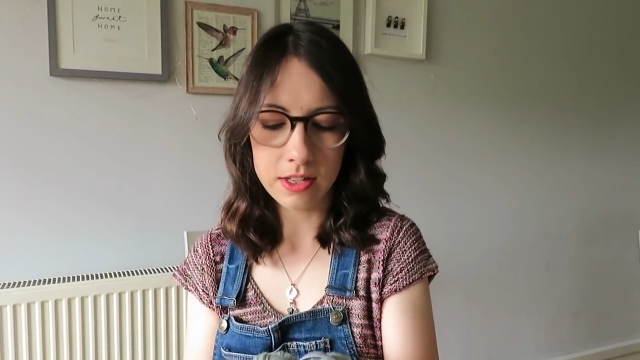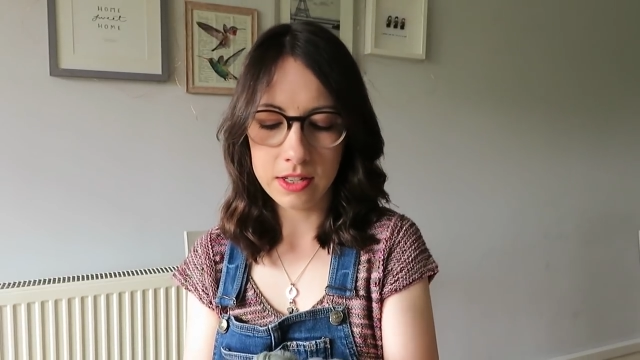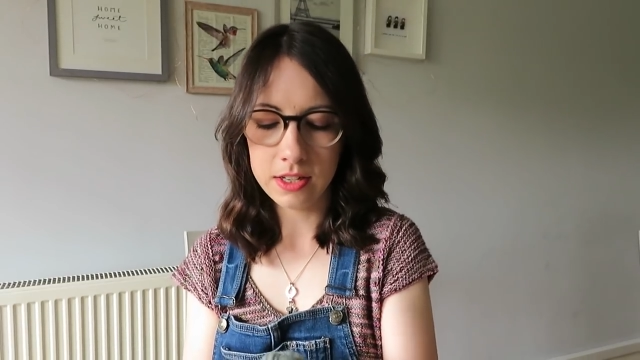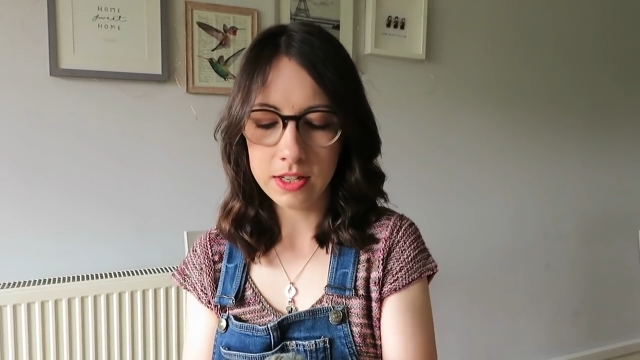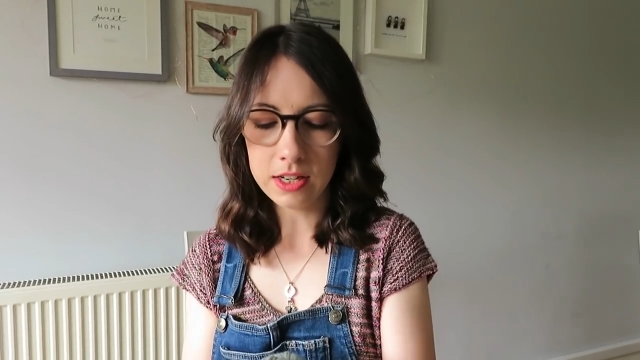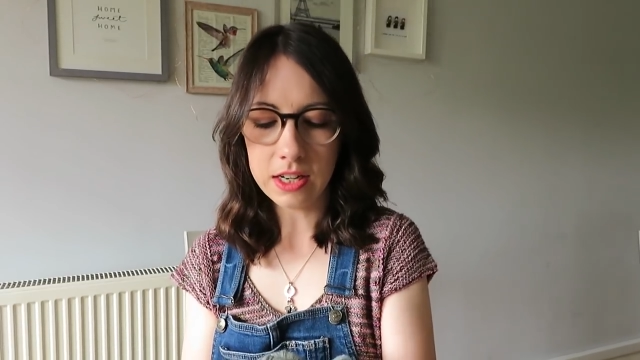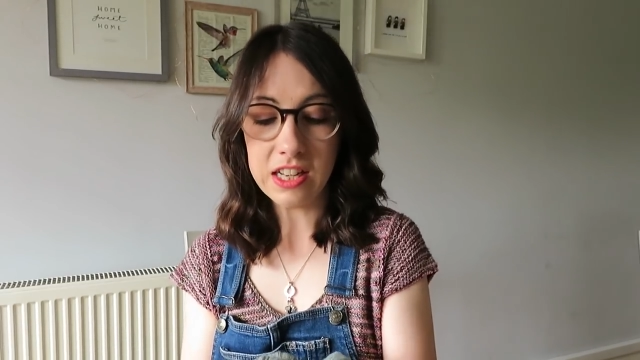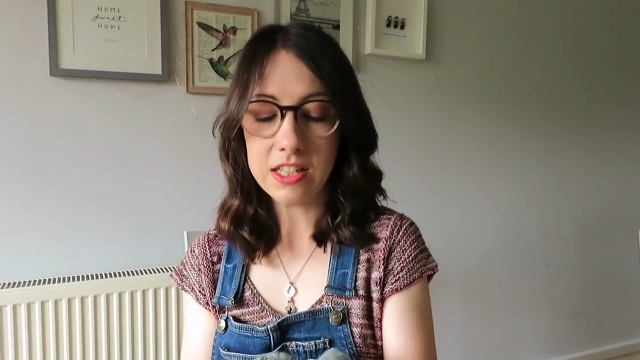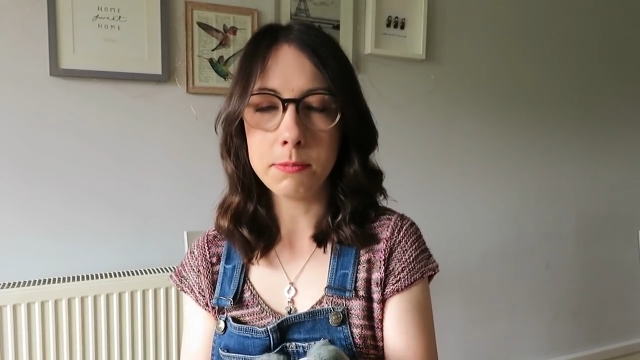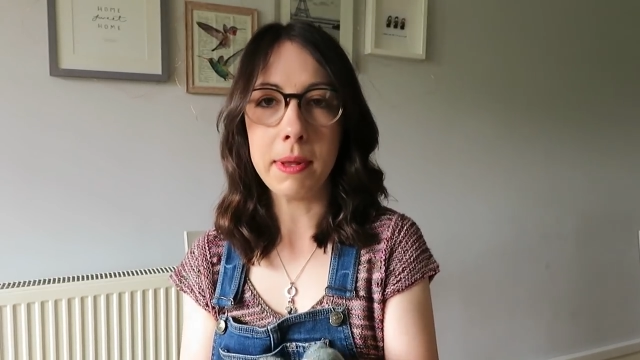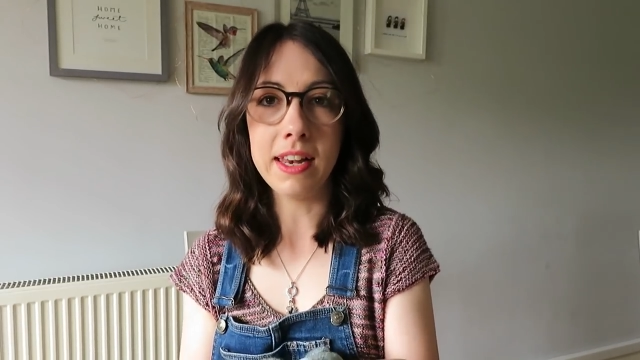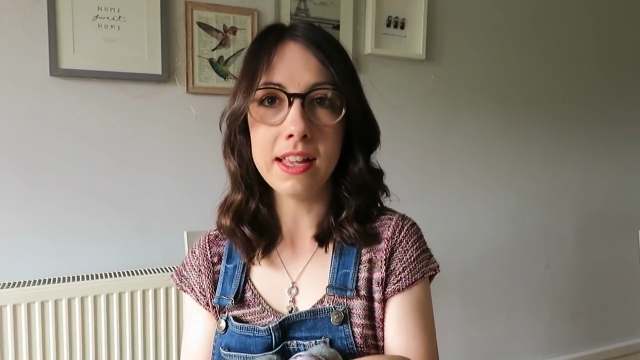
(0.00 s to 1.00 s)
I need
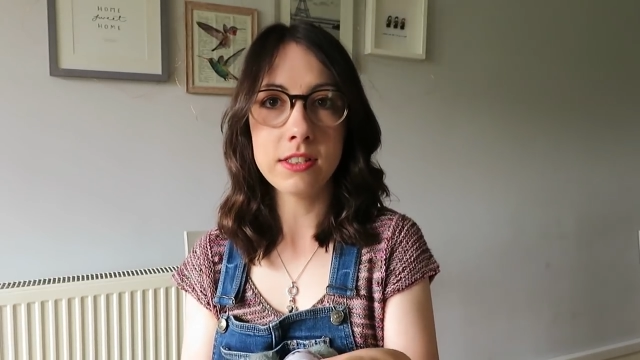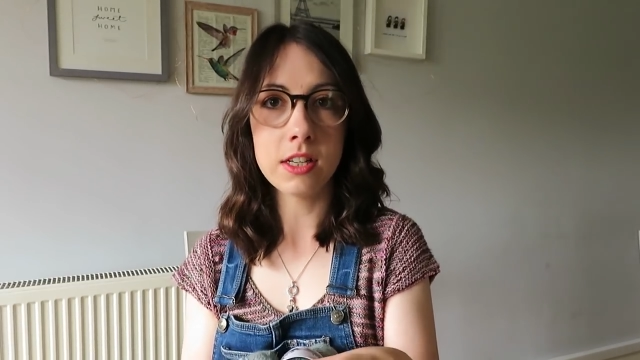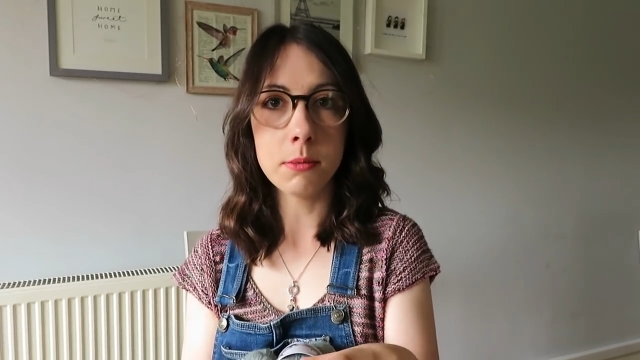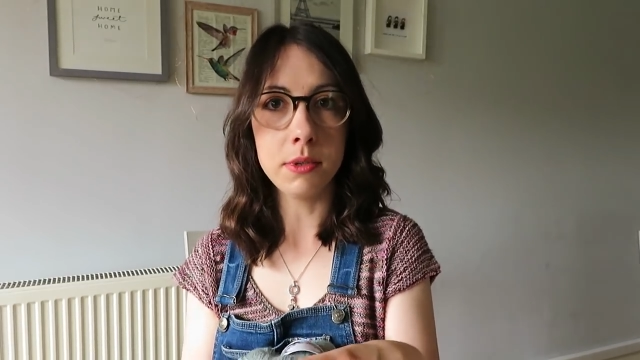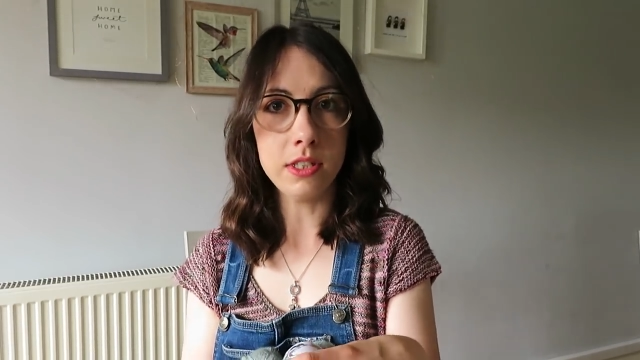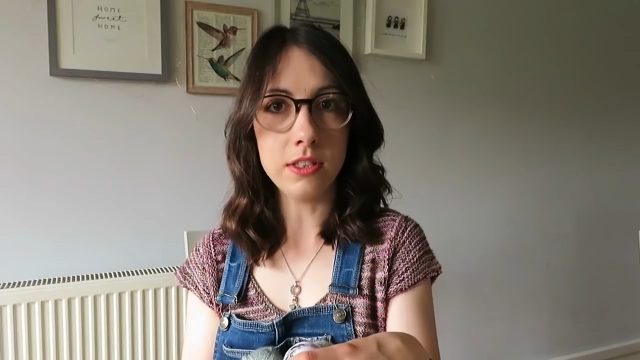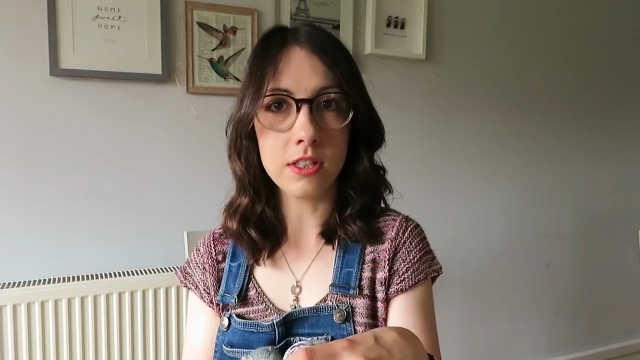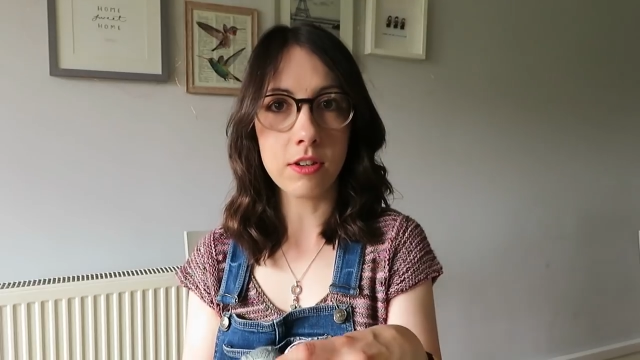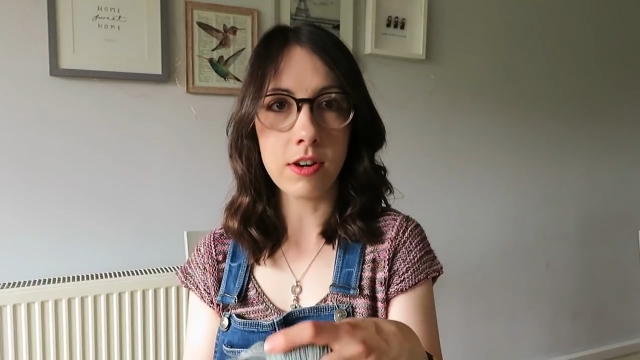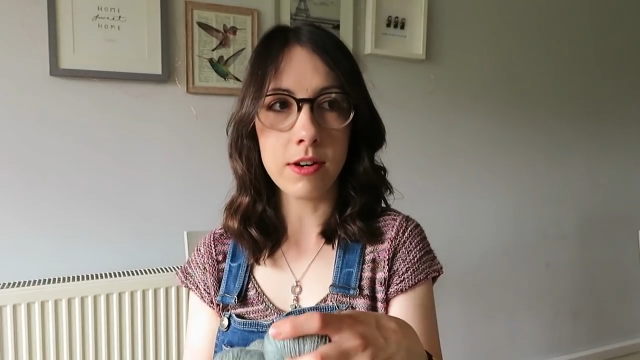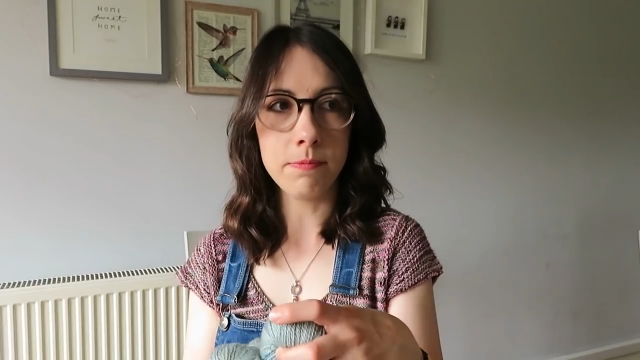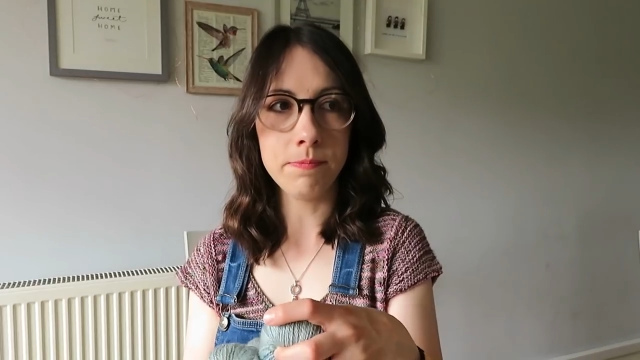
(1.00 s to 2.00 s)
to spend less time on
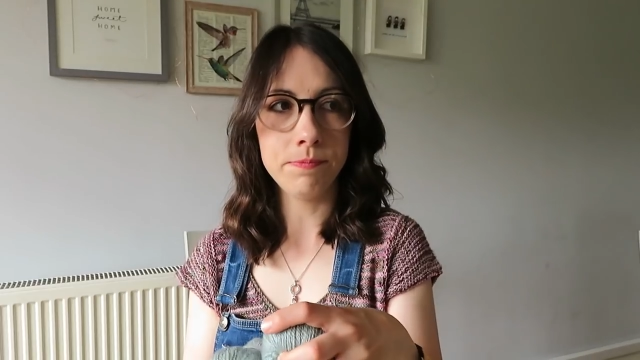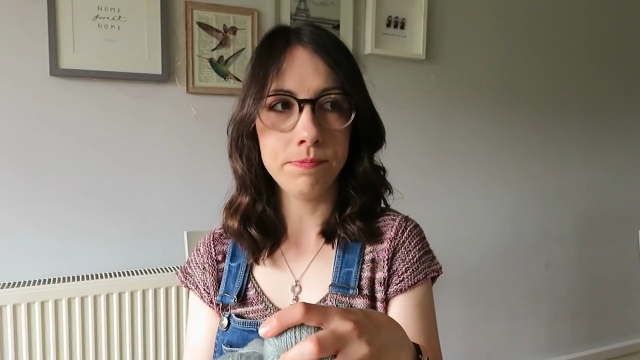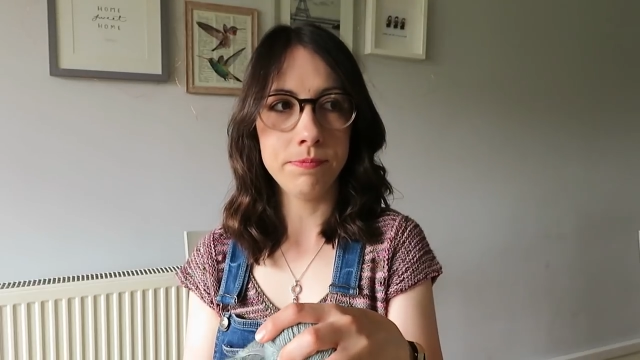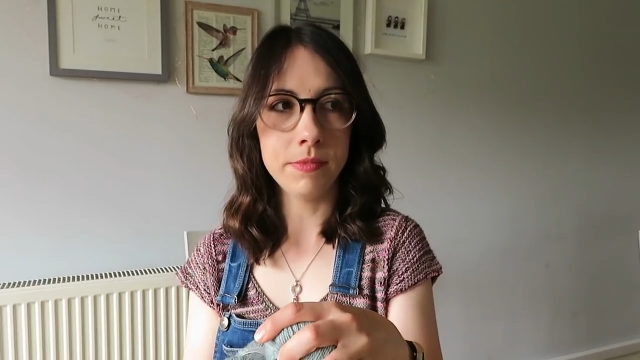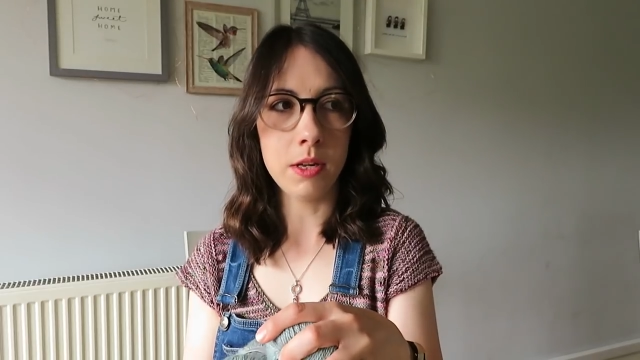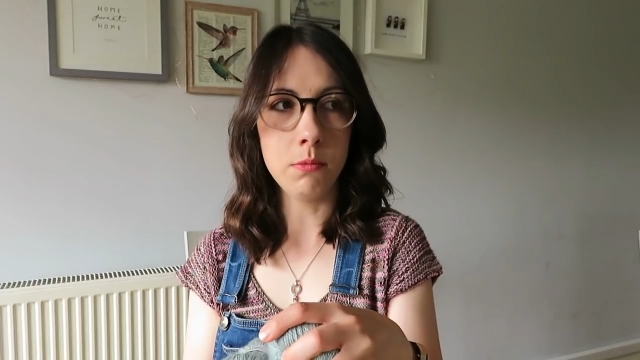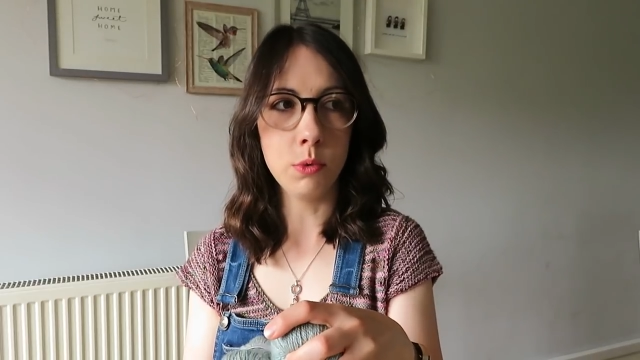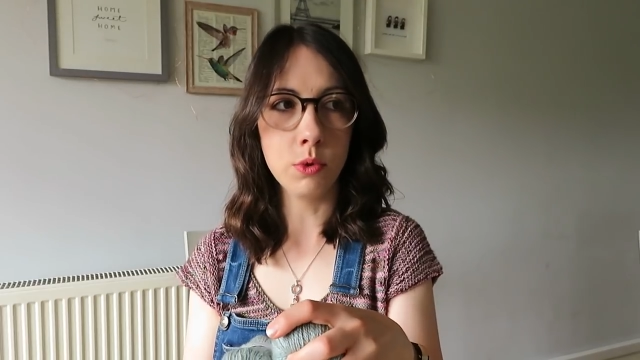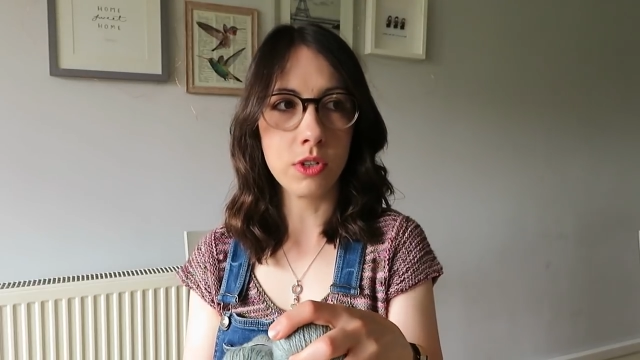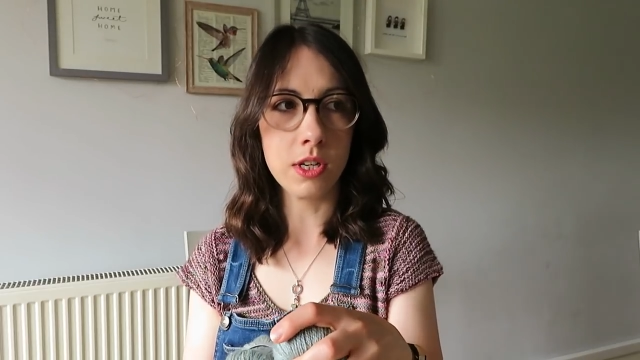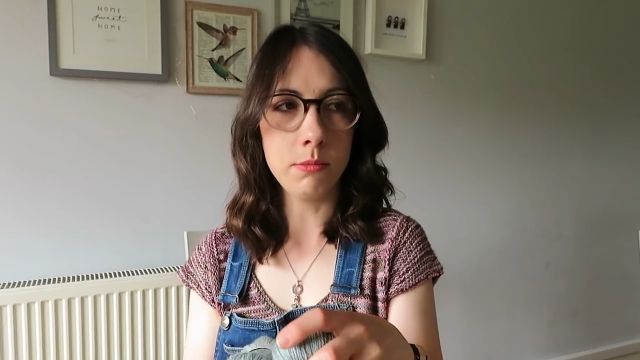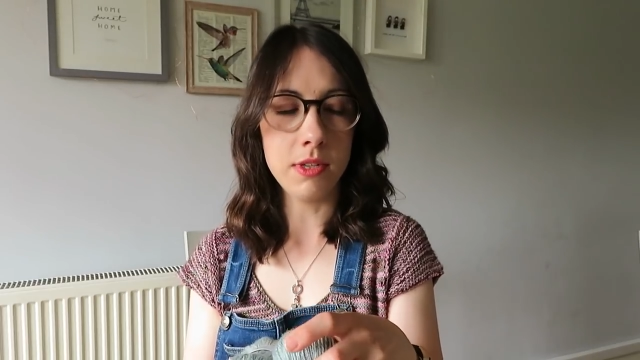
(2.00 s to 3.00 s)
Instagram and
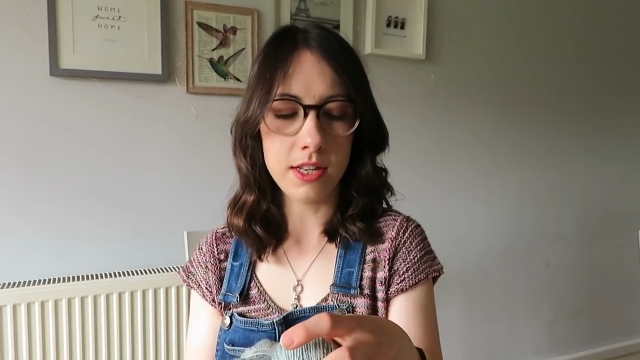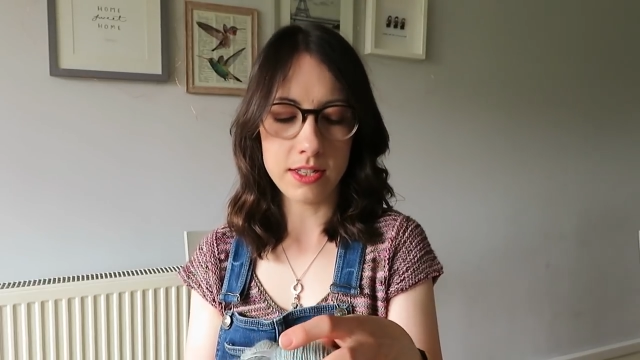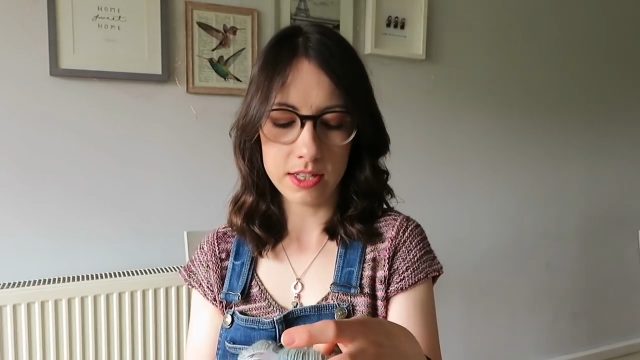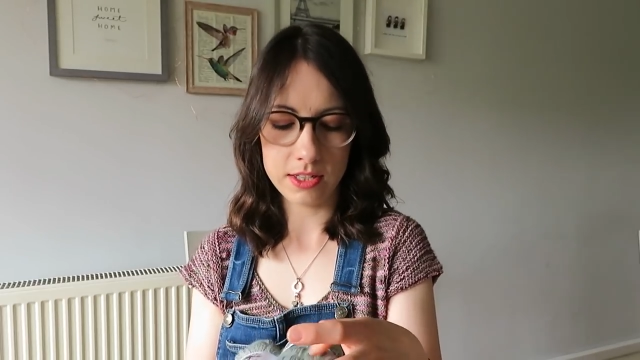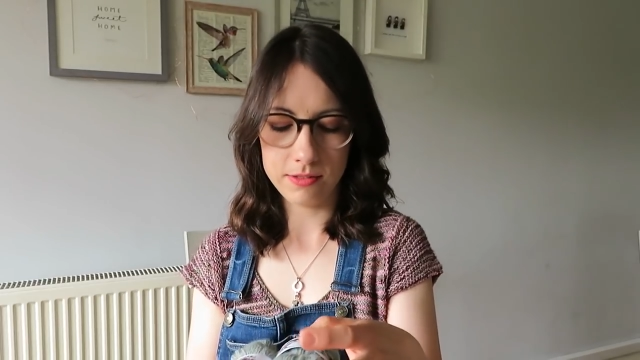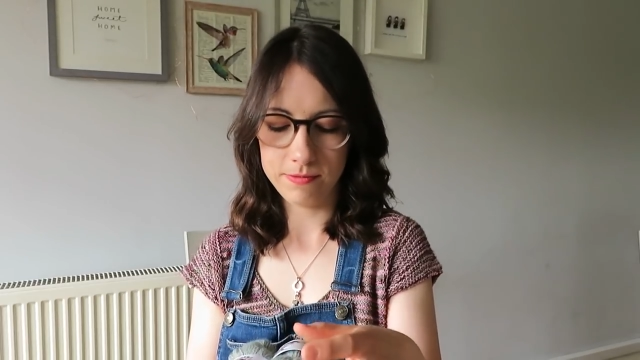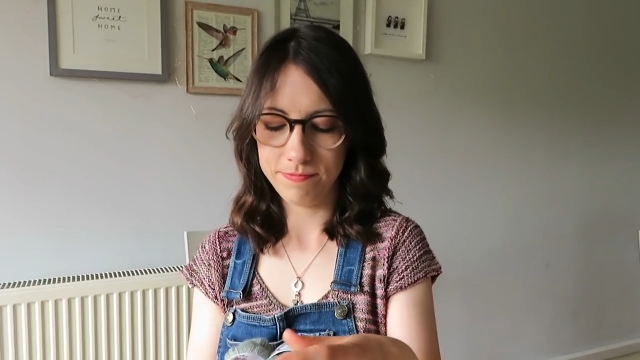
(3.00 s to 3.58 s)
more time knitting.